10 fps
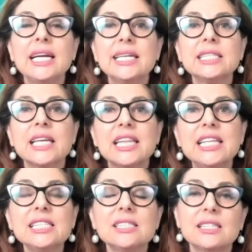And
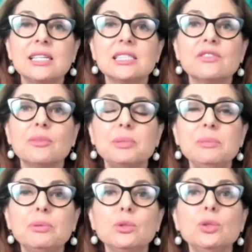this is for
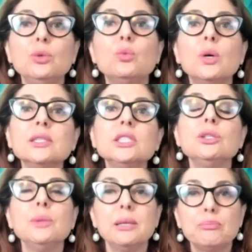people who want
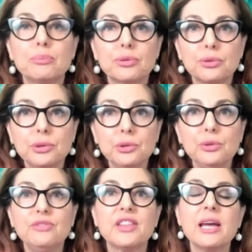to
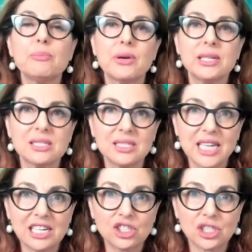improve their
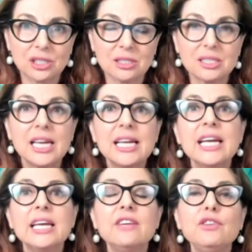presentations.
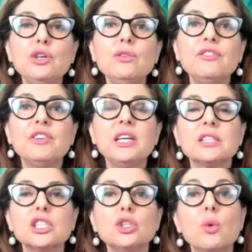If you
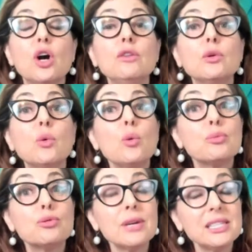feel that your overall
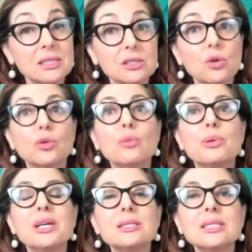presence or your
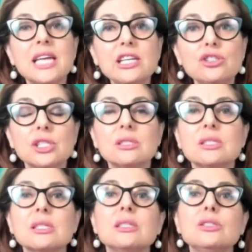
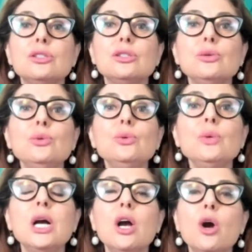presentations can
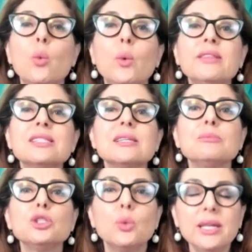do with
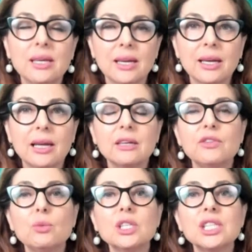some tweaking, and
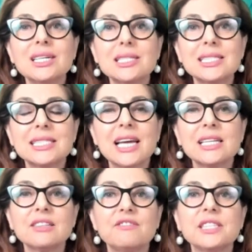if you want to
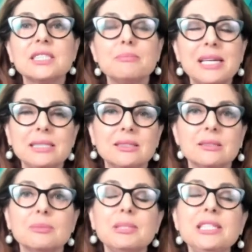understand the
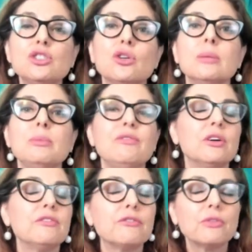fundamentals, please join me
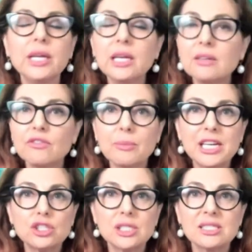for a free
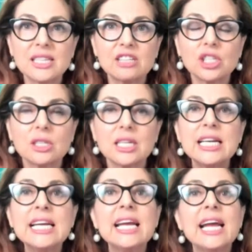information session,
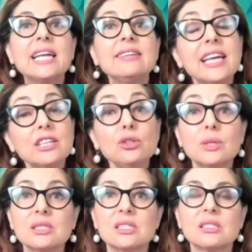and then you
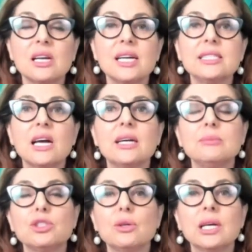can decide,
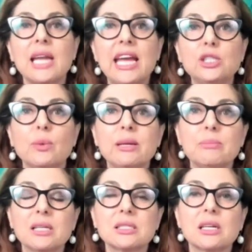I'm doing an 8-week
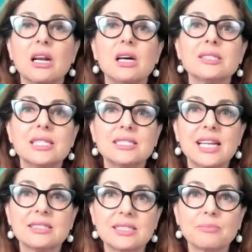masterclass, is
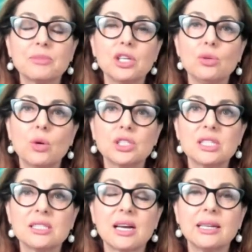that something you want
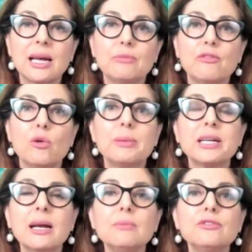to sign up for?
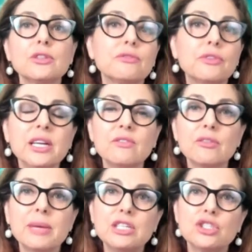But come for the free
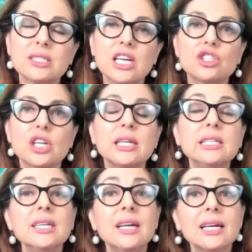information session,
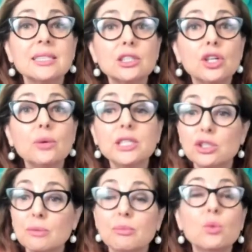and I'll go
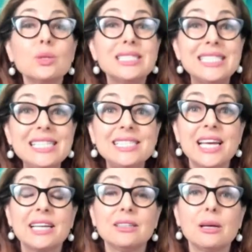into more
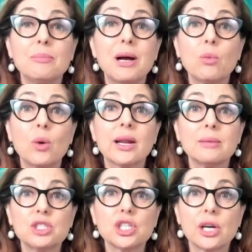detail about what
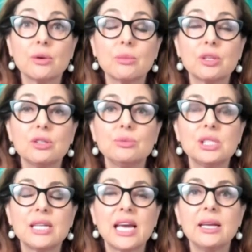I'm sharing with you
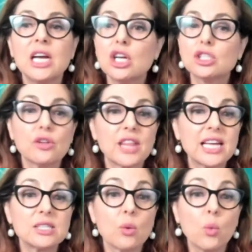today. So
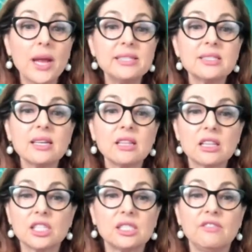that's Wednesday the
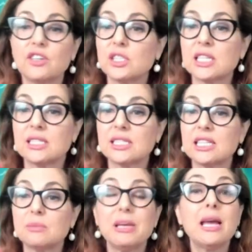31st at
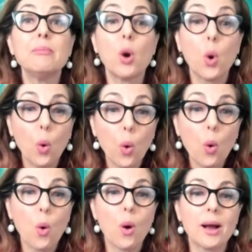6 p.m.,
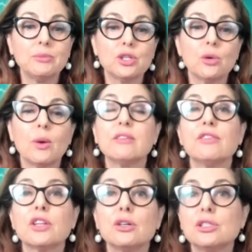or I'm doing one
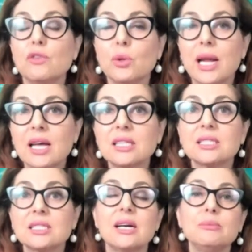for those of you in other
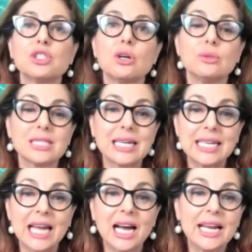time zones,
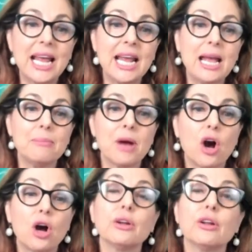9 a.m.
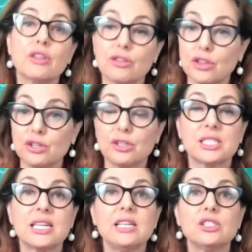on the
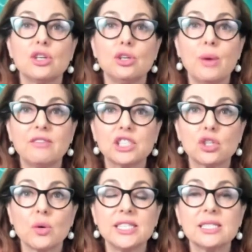Thursday, so you have a
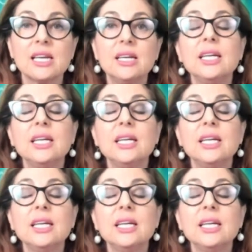choice.